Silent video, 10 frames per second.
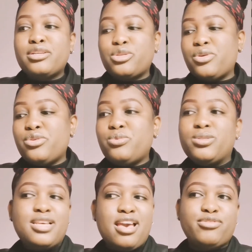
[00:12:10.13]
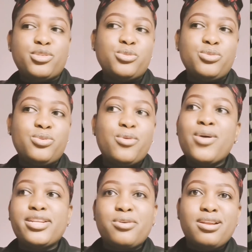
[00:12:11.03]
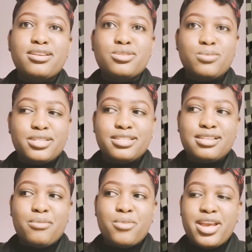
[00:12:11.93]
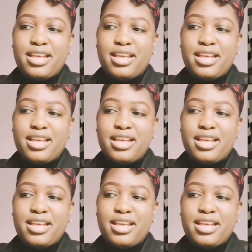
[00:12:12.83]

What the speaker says: so you would have to go and collect water somewhere,